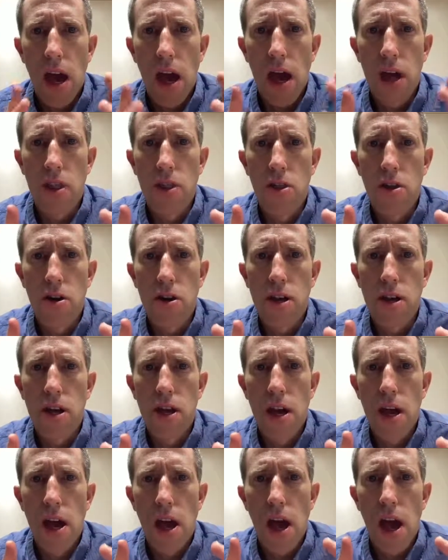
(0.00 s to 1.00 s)
and look
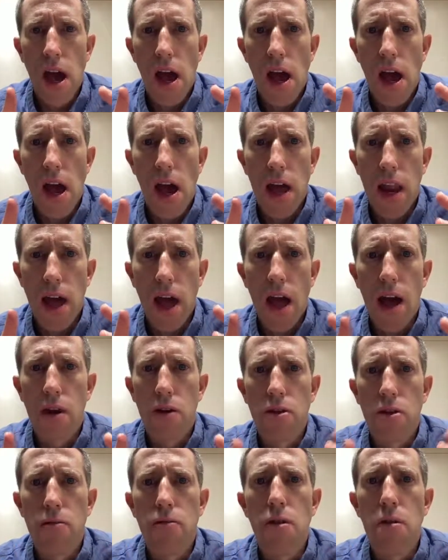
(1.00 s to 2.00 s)
at
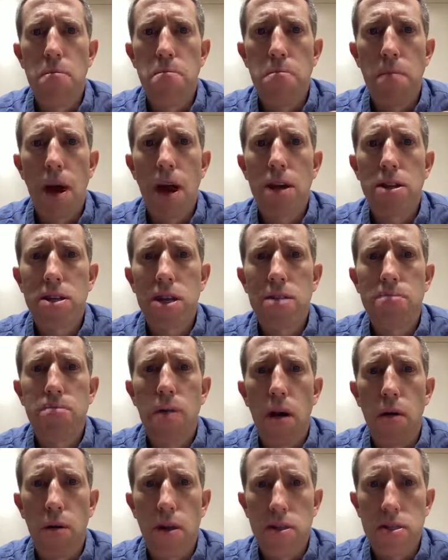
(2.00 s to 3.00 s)
how the Romantic
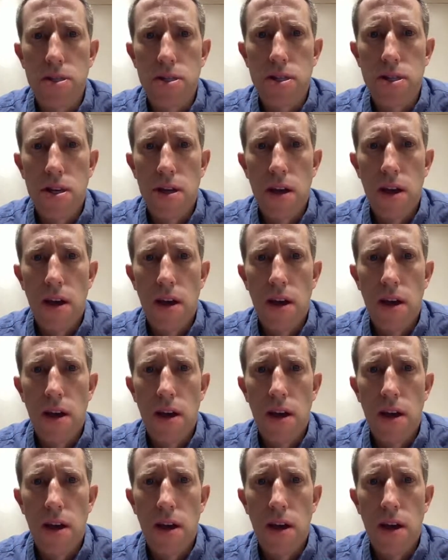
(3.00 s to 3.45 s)
poets